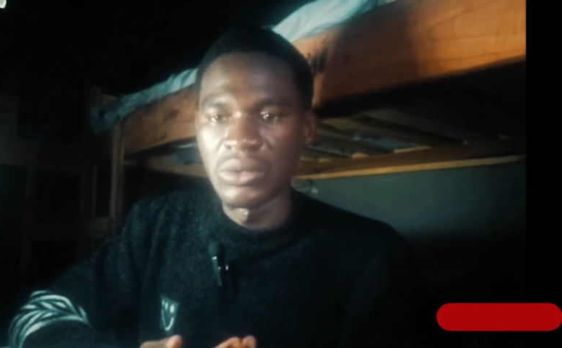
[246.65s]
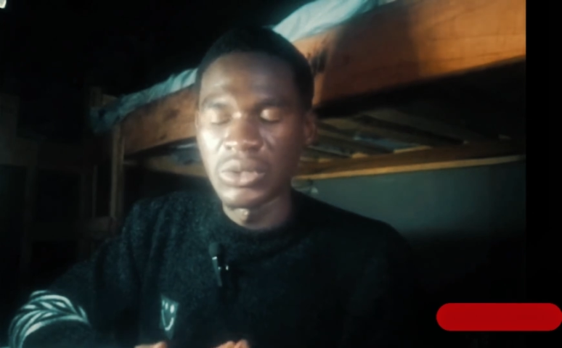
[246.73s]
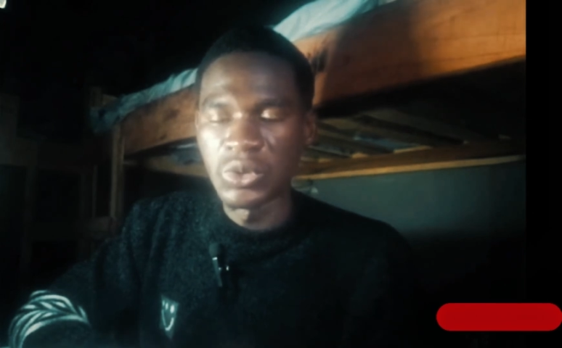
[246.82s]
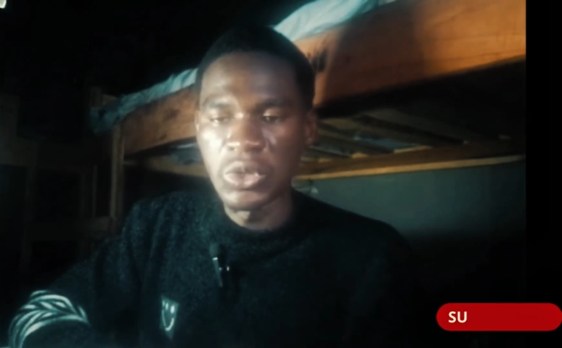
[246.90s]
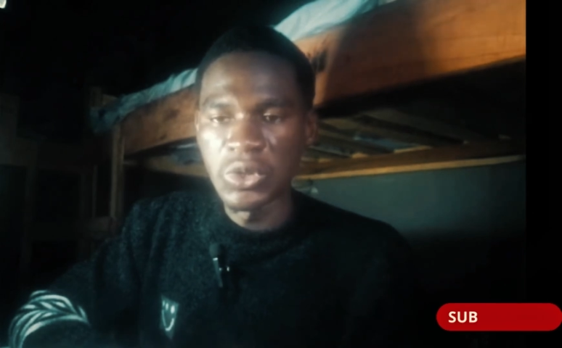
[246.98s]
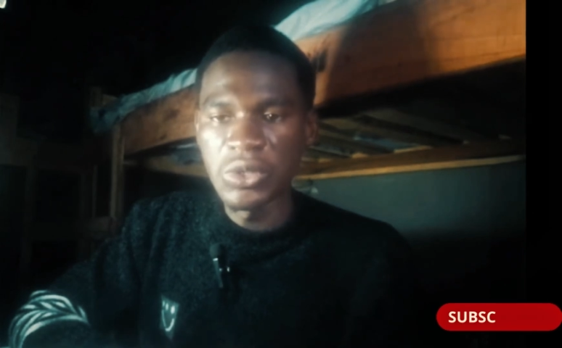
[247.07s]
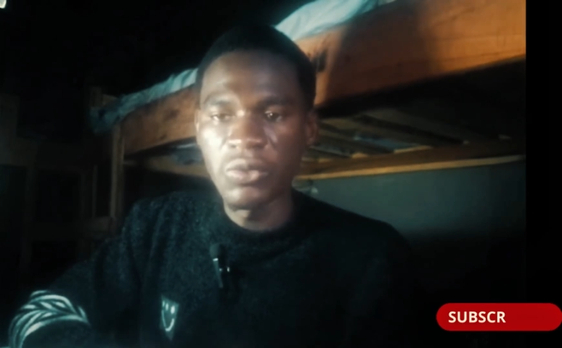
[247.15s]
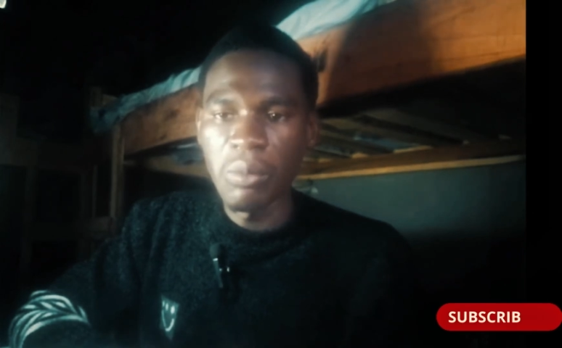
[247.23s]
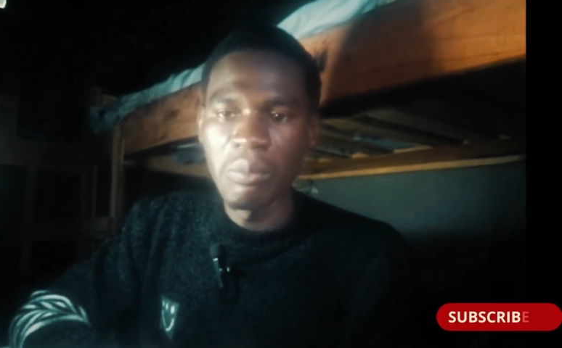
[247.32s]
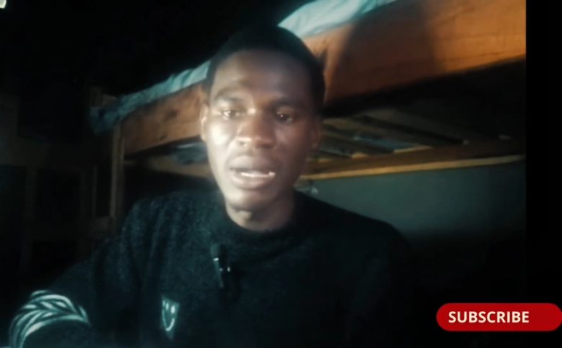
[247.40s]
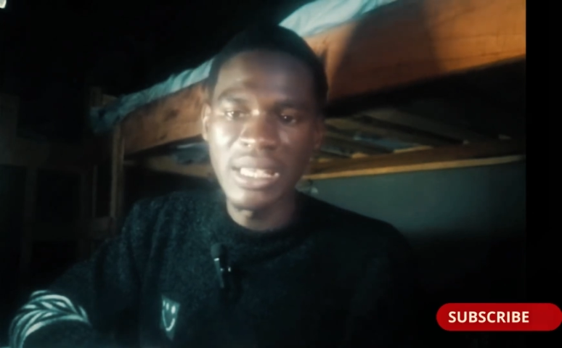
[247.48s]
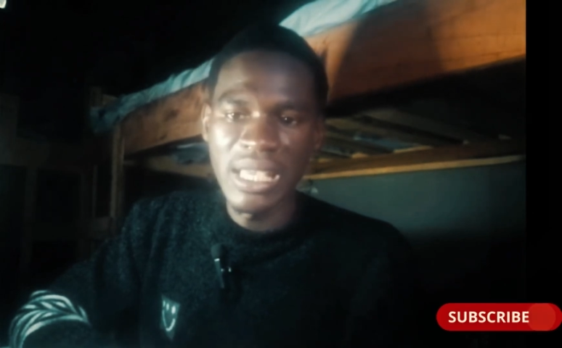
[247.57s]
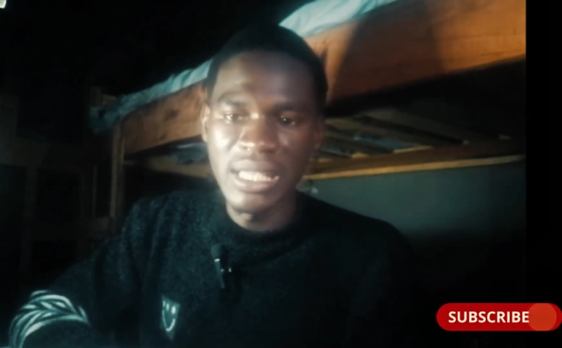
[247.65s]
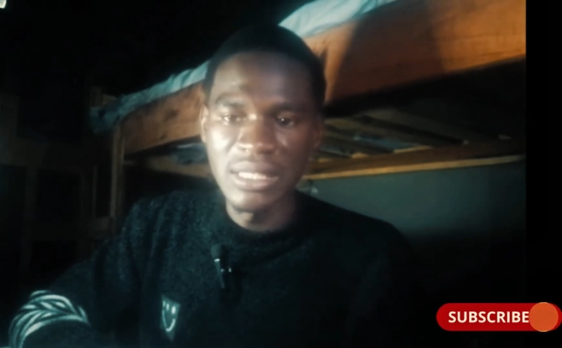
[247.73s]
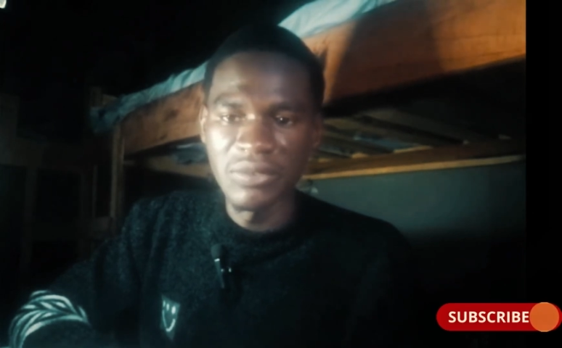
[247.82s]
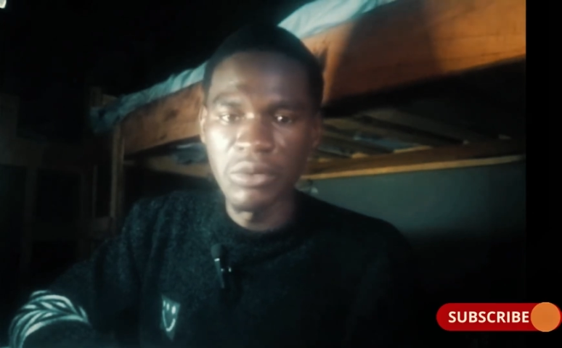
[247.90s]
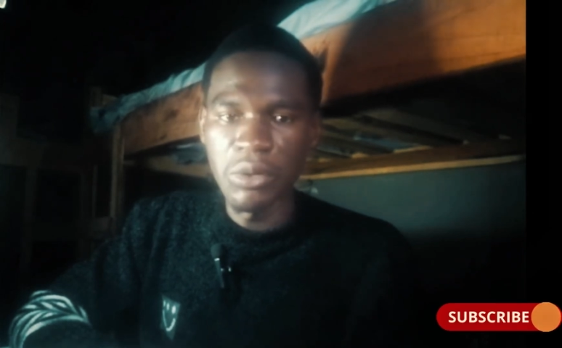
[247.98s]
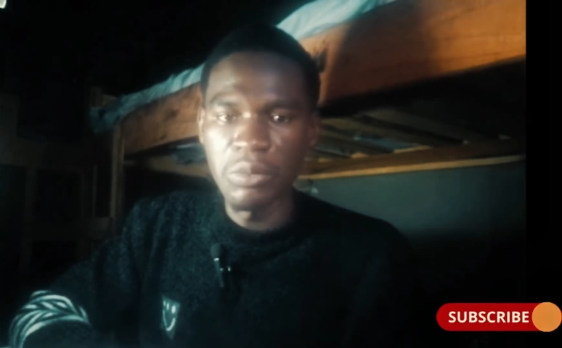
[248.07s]
It was used for back-end
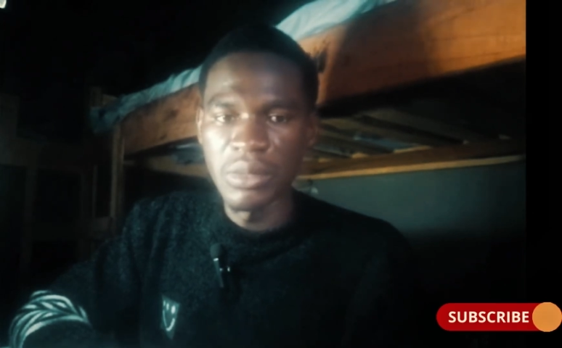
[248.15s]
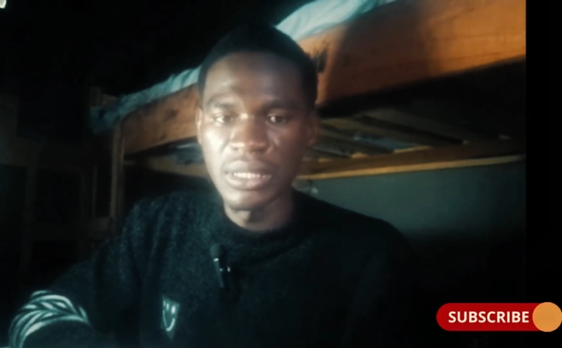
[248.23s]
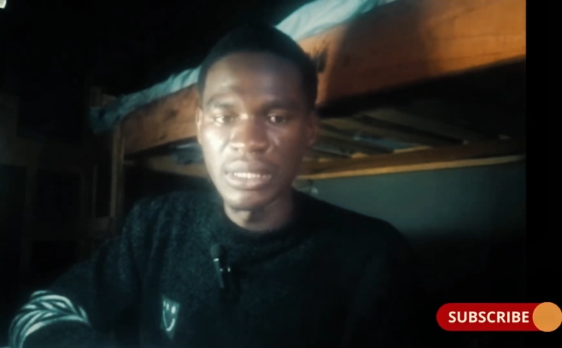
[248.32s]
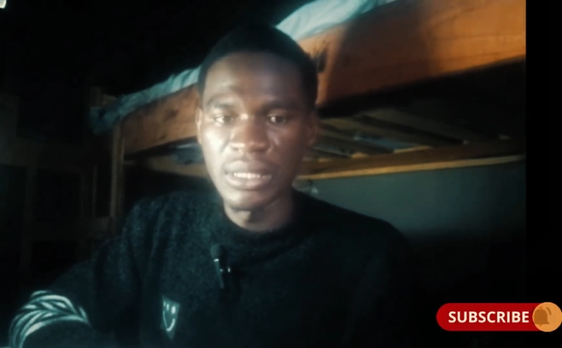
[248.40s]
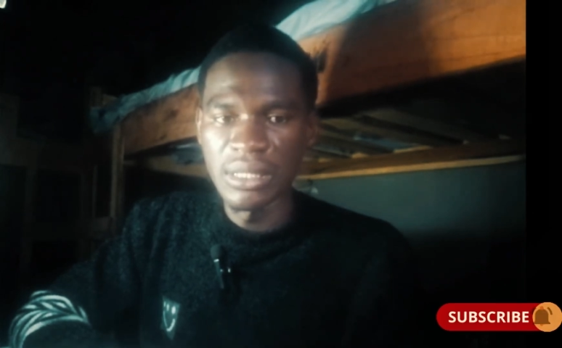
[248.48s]
development.